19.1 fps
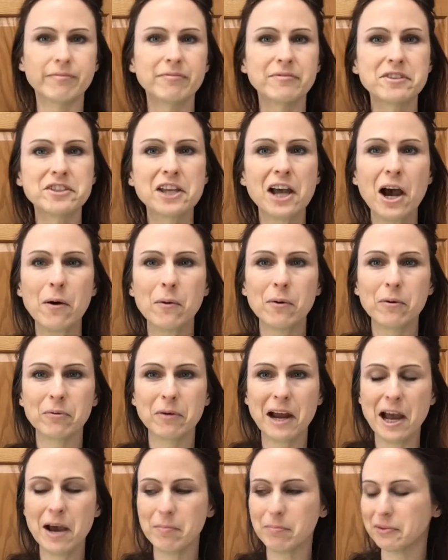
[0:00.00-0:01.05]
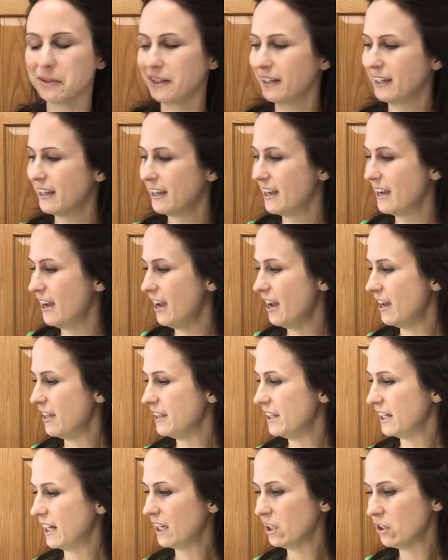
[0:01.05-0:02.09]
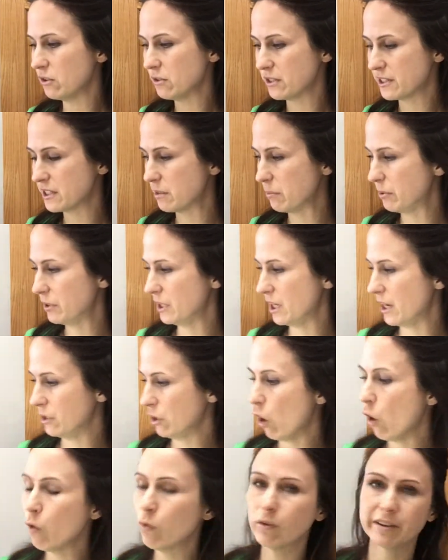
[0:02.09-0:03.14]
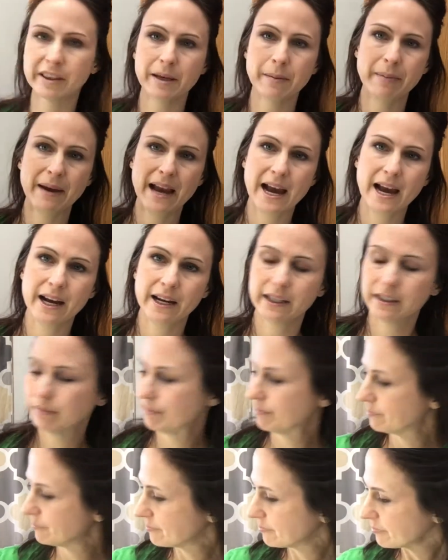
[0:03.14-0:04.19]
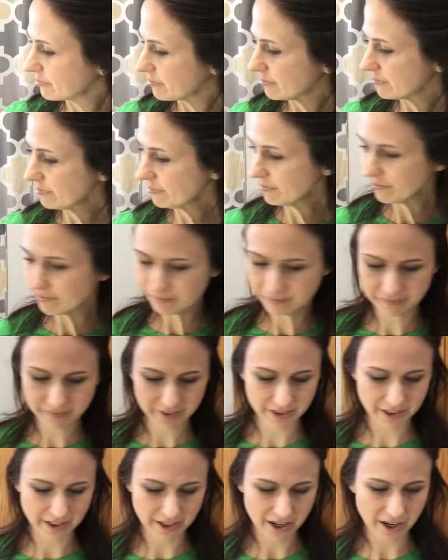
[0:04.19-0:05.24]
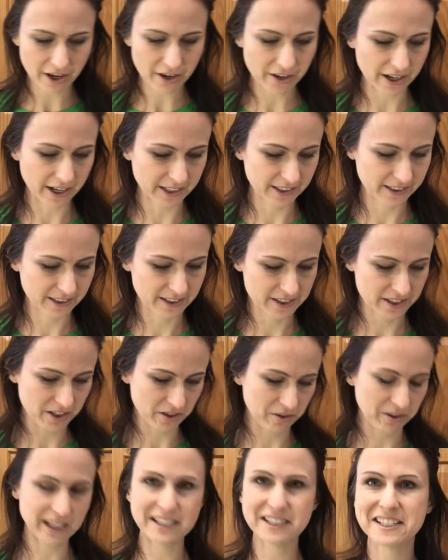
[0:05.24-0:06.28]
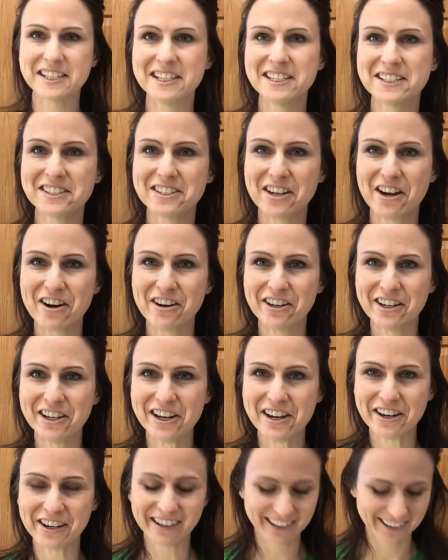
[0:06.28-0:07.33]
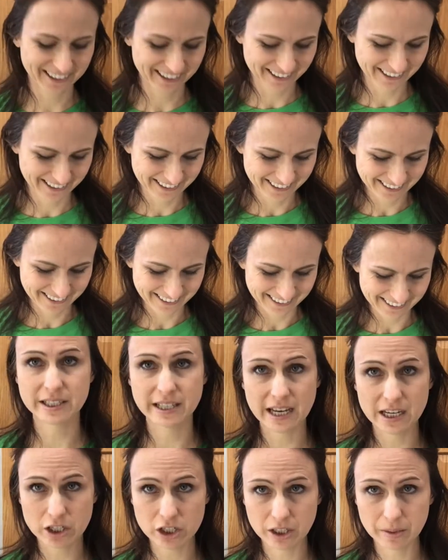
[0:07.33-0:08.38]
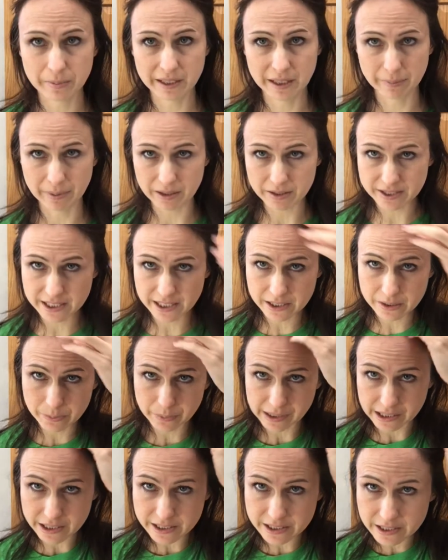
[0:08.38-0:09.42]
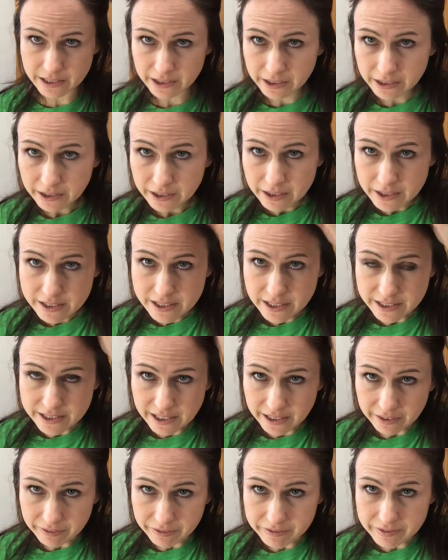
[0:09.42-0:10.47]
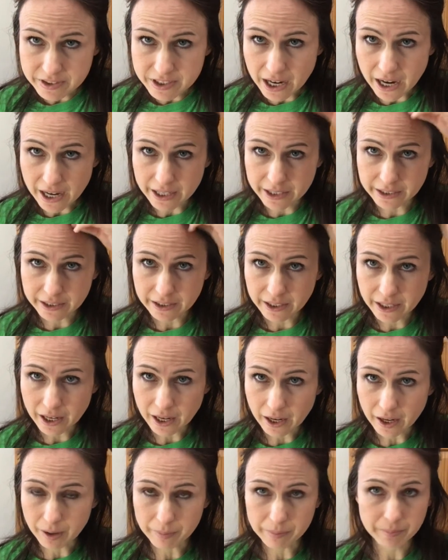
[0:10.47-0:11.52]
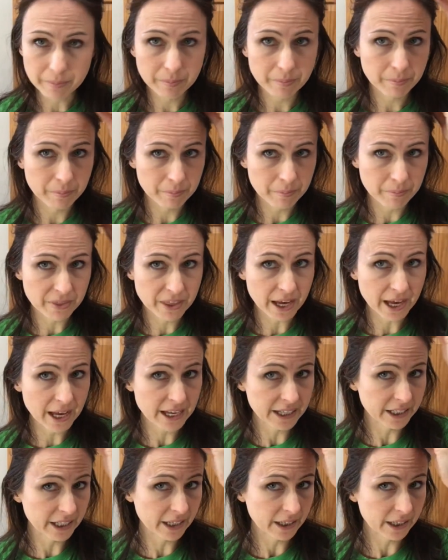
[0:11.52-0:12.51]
towel wrap that I use to put on over the bag. All right, so let's get started here. It's actually been about 6 weeks since I've done the henna.